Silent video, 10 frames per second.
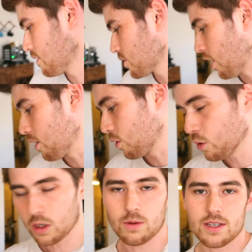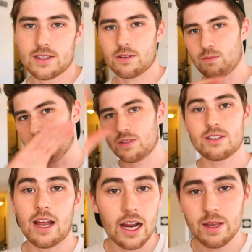saw how cool it was to
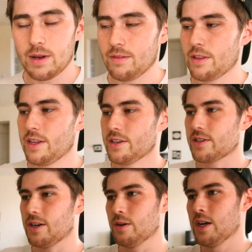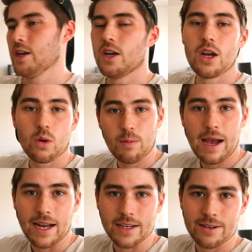document everything, so we're
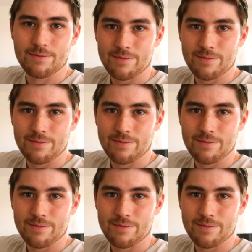back.